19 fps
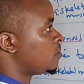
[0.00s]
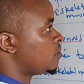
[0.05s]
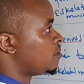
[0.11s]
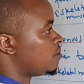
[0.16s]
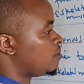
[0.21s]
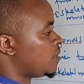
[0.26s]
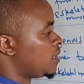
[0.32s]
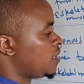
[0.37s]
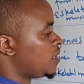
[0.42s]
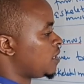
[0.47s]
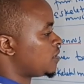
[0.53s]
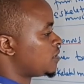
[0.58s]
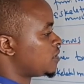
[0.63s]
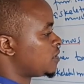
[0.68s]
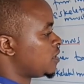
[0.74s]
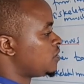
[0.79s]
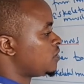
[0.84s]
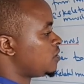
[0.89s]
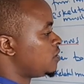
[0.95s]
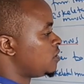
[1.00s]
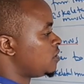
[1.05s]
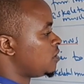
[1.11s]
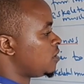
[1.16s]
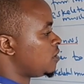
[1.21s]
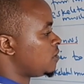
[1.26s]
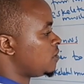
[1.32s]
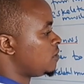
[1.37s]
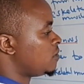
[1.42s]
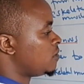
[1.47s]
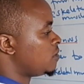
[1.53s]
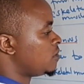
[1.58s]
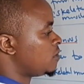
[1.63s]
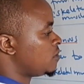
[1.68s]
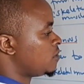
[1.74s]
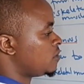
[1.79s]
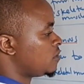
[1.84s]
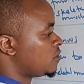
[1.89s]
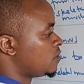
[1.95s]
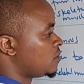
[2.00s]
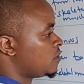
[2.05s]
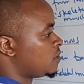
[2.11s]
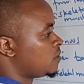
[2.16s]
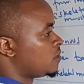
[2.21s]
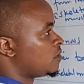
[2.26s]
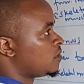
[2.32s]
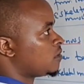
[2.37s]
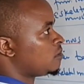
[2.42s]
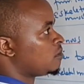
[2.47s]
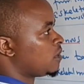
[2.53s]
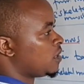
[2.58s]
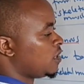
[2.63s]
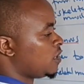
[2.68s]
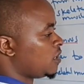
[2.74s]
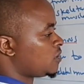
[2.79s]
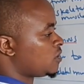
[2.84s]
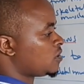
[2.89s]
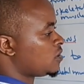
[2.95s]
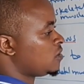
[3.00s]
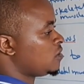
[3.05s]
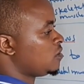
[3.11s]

minus HDL minus